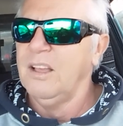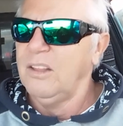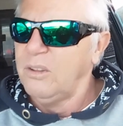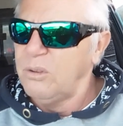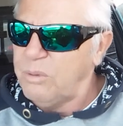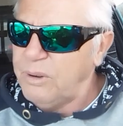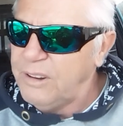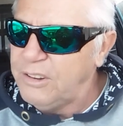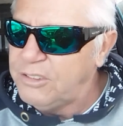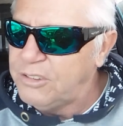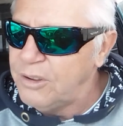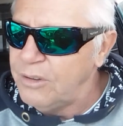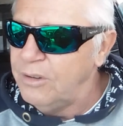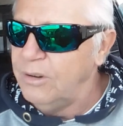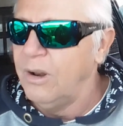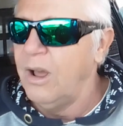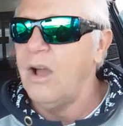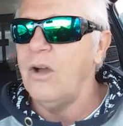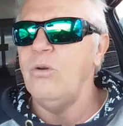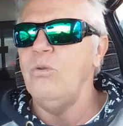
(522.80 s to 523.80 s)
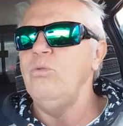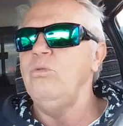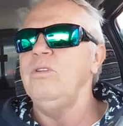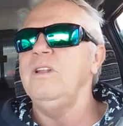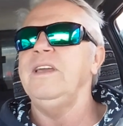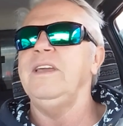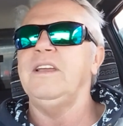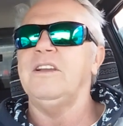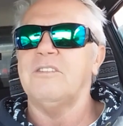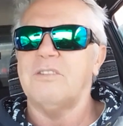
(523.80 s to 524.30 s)
Look what he's doing.
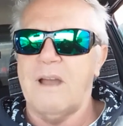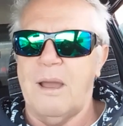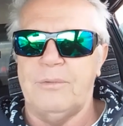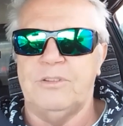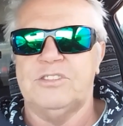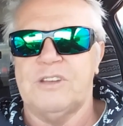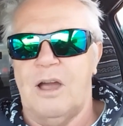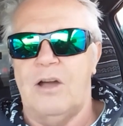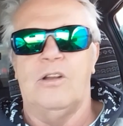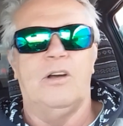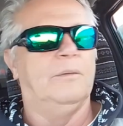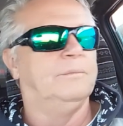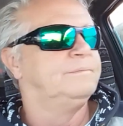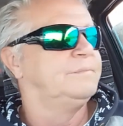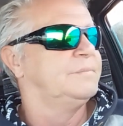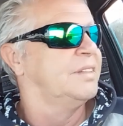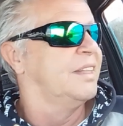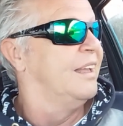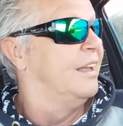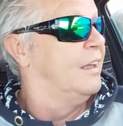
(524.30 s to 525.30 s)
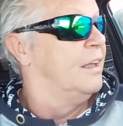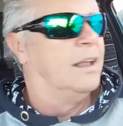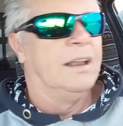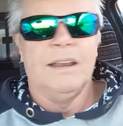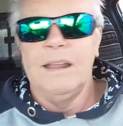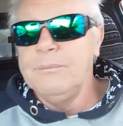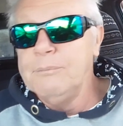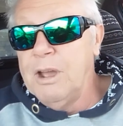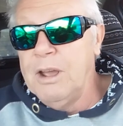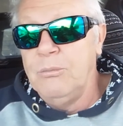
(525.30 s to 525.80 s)
Holy crap, what's going on?
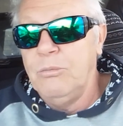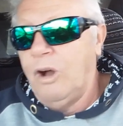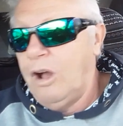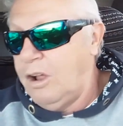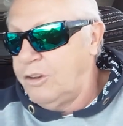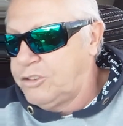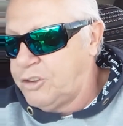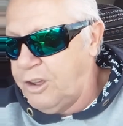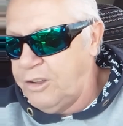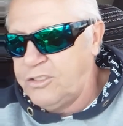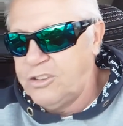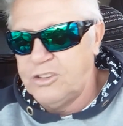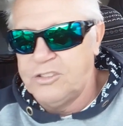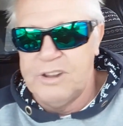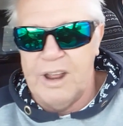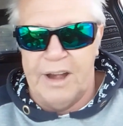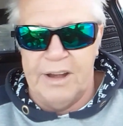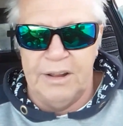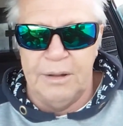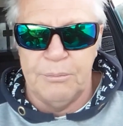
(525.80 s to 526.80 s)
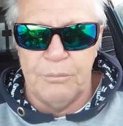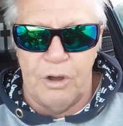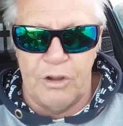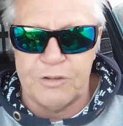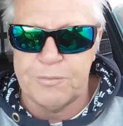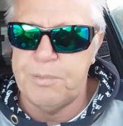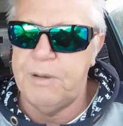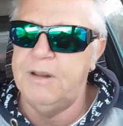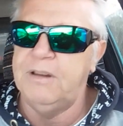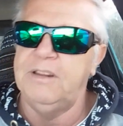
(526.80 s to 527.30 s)
Now, meanwhile, Jesus is down in the
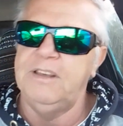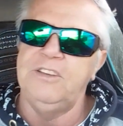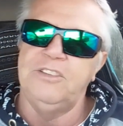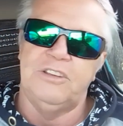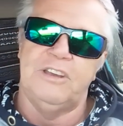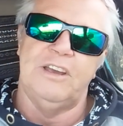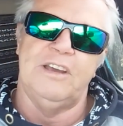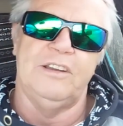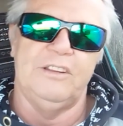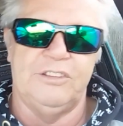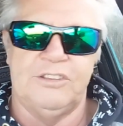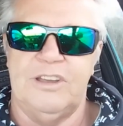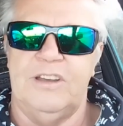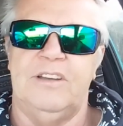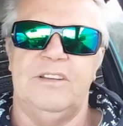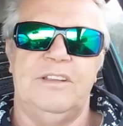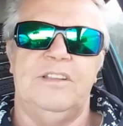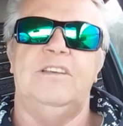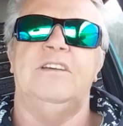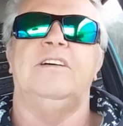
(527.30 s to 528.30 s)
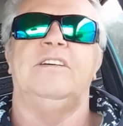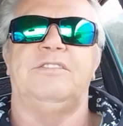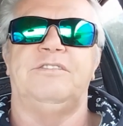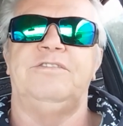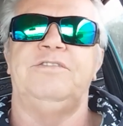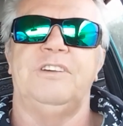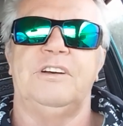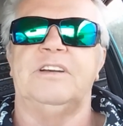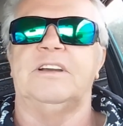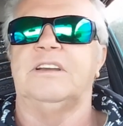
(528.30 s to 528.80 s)
mosh pit and he's there and he's going, oh,
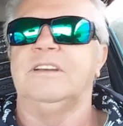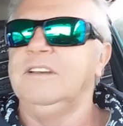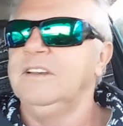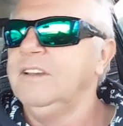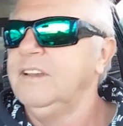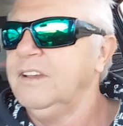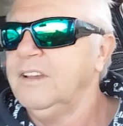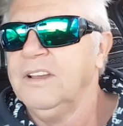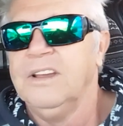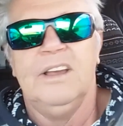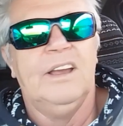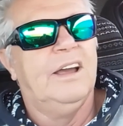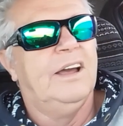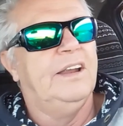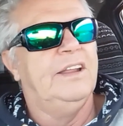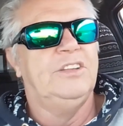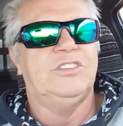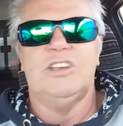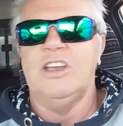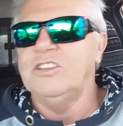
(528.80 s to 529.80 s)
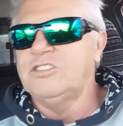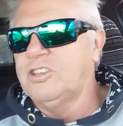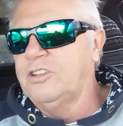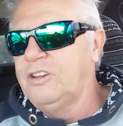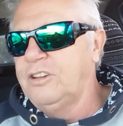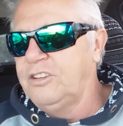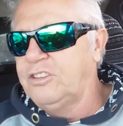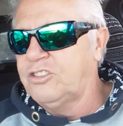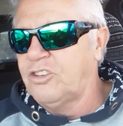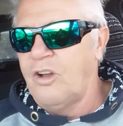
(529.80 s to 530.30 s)
fuck. And he says to
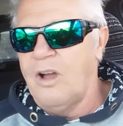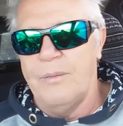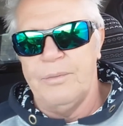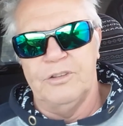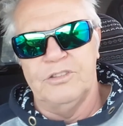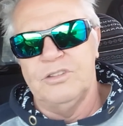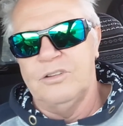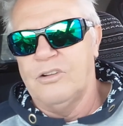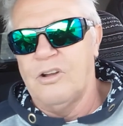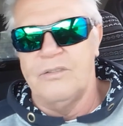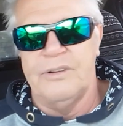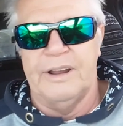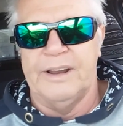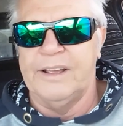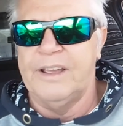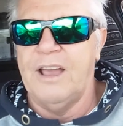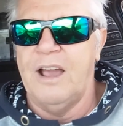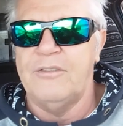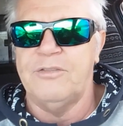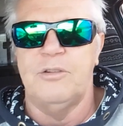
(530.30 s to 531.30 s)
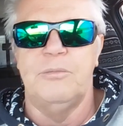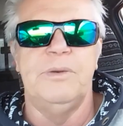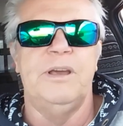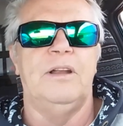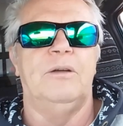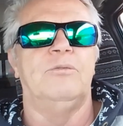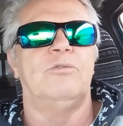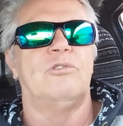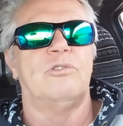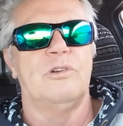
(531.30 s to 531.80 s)
the disciples, look, I've had a gutful,
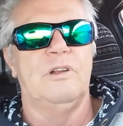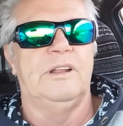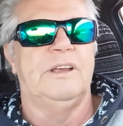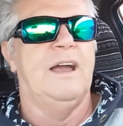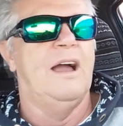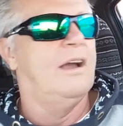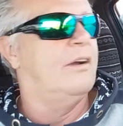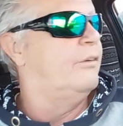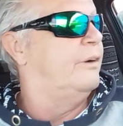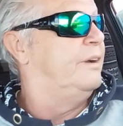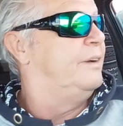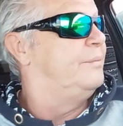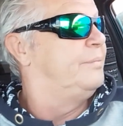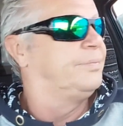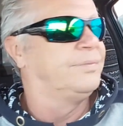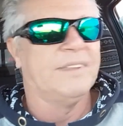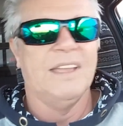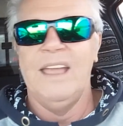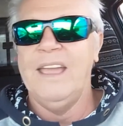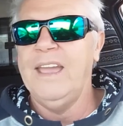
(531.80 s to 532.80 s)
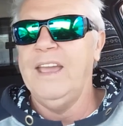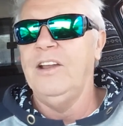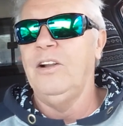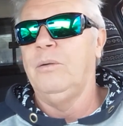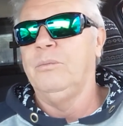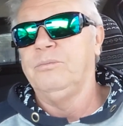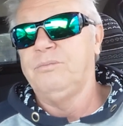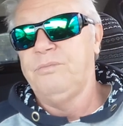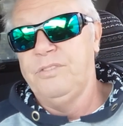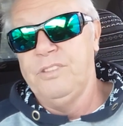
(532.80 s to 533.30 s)
man. I'm really hungry and
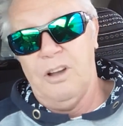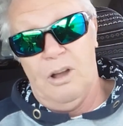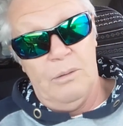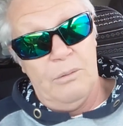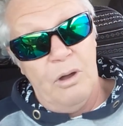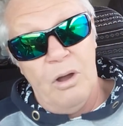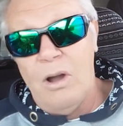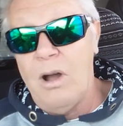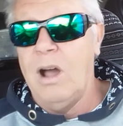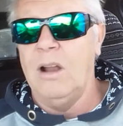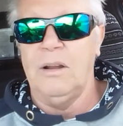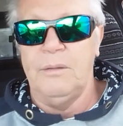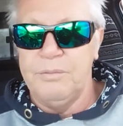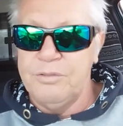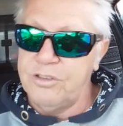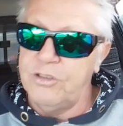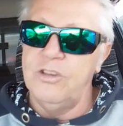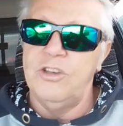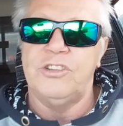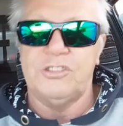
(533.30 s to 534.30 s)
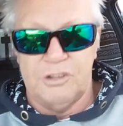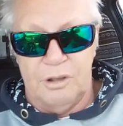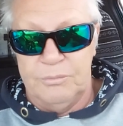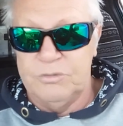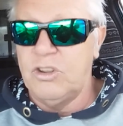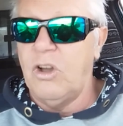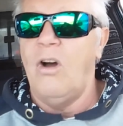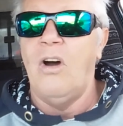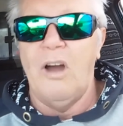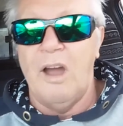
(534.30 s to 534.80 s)
I'm hot, I'm thirsty, I'm
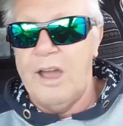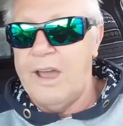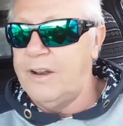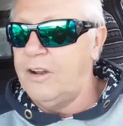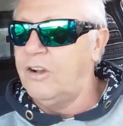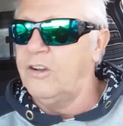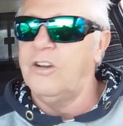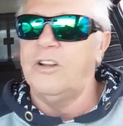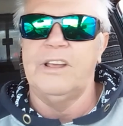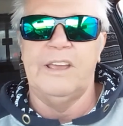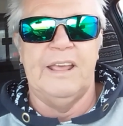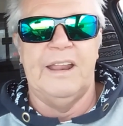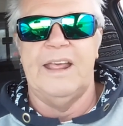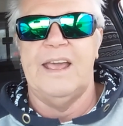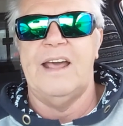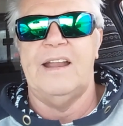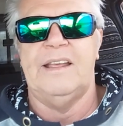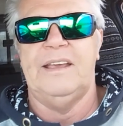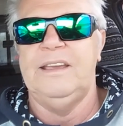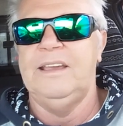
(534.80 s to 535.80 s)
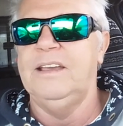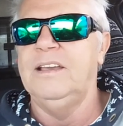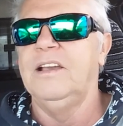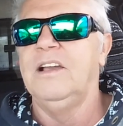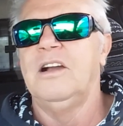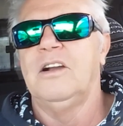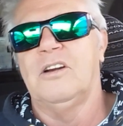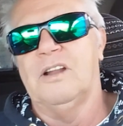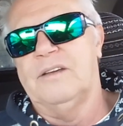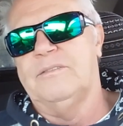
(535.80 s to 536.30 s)
tired. I've got to get out of here.
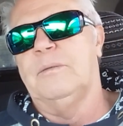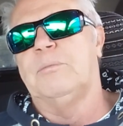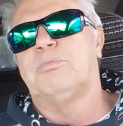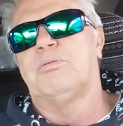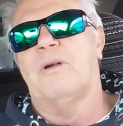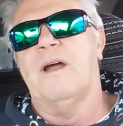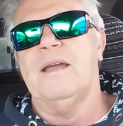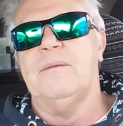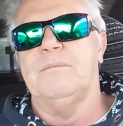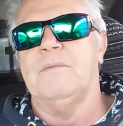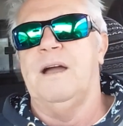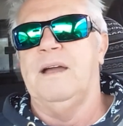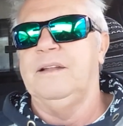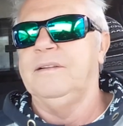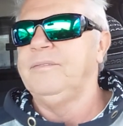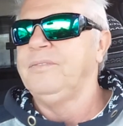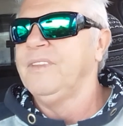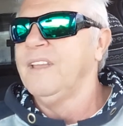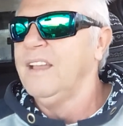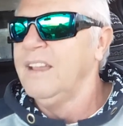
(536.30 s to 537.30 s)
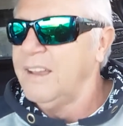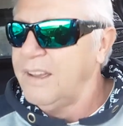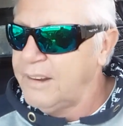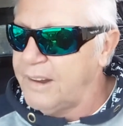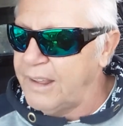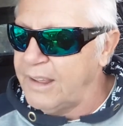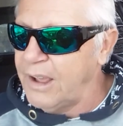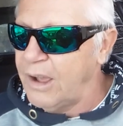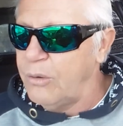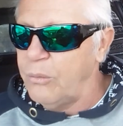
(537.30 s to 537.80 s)
I've got to have a break, mate.
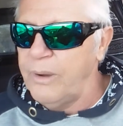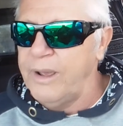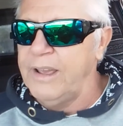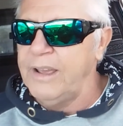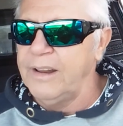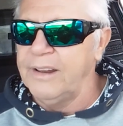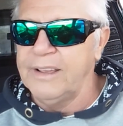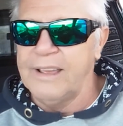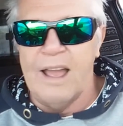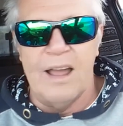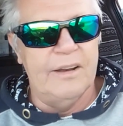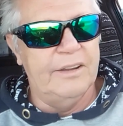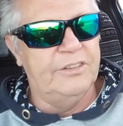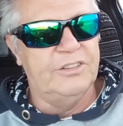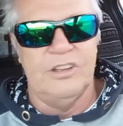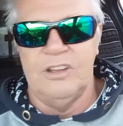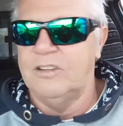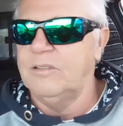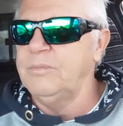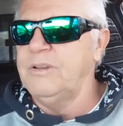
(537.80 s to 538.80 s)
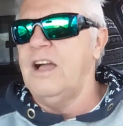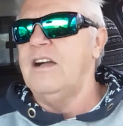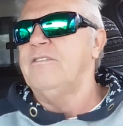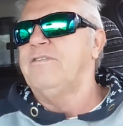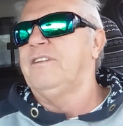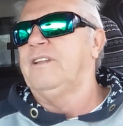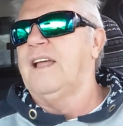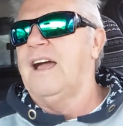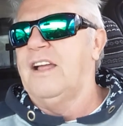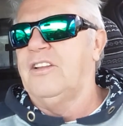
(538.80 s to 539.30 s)
And they go, where are you going to go? And he's going, I'm going
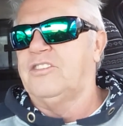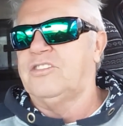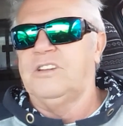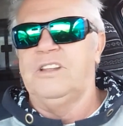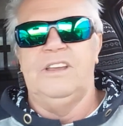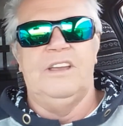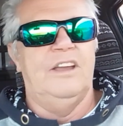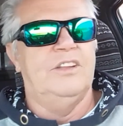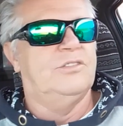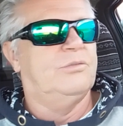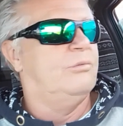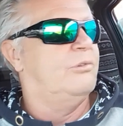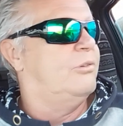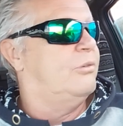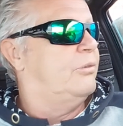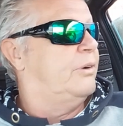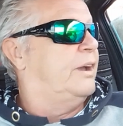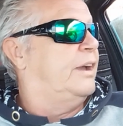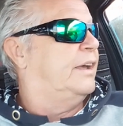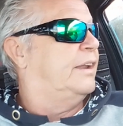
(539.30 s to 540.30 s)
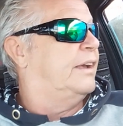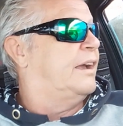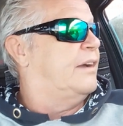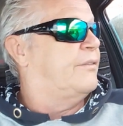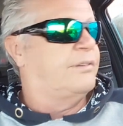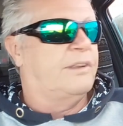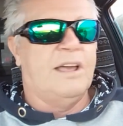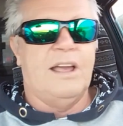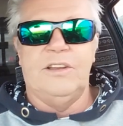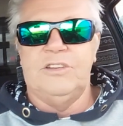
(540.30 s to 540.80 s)
for lunch. And he goes, well, where are you going to
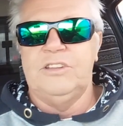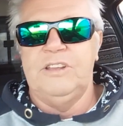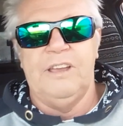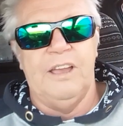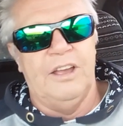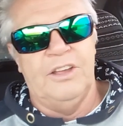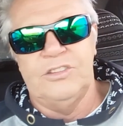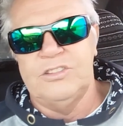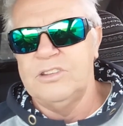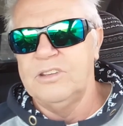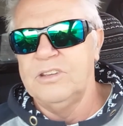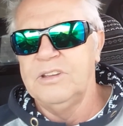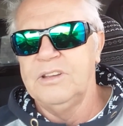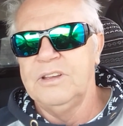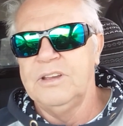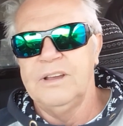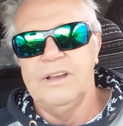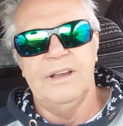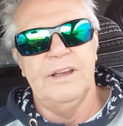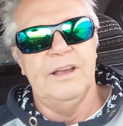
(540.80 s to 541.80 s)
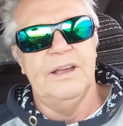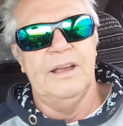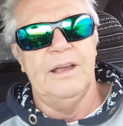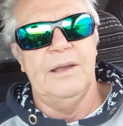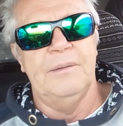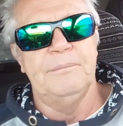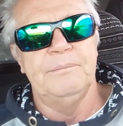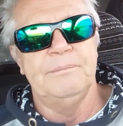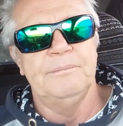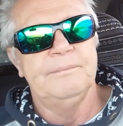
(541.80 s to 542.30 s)
go for lunch? He goes,
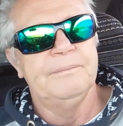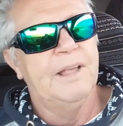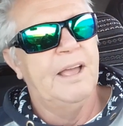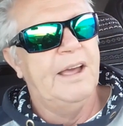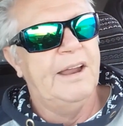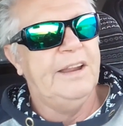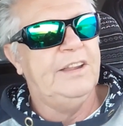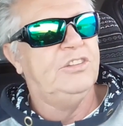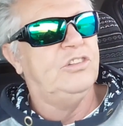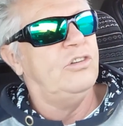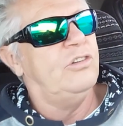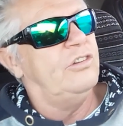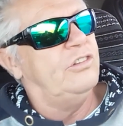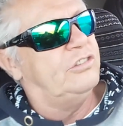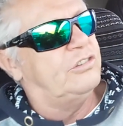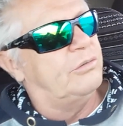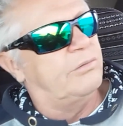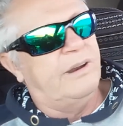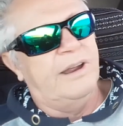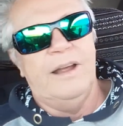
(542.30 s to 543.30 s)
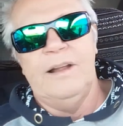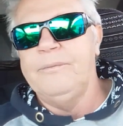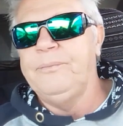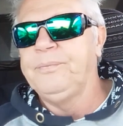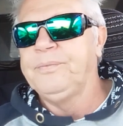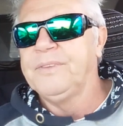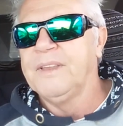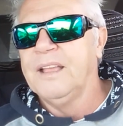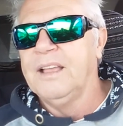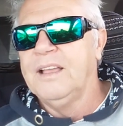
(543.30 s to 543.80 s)
and he turns around
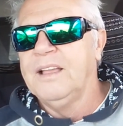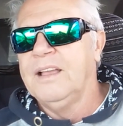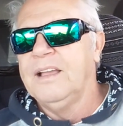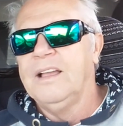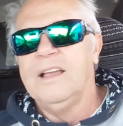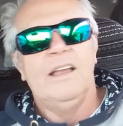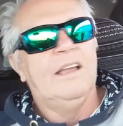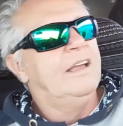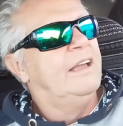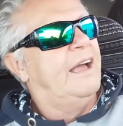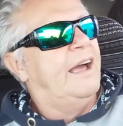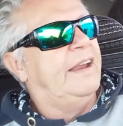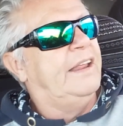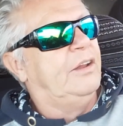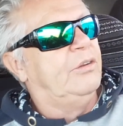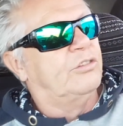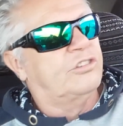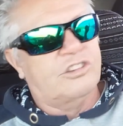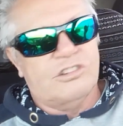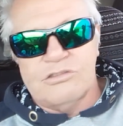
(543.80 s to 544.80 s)
and he looks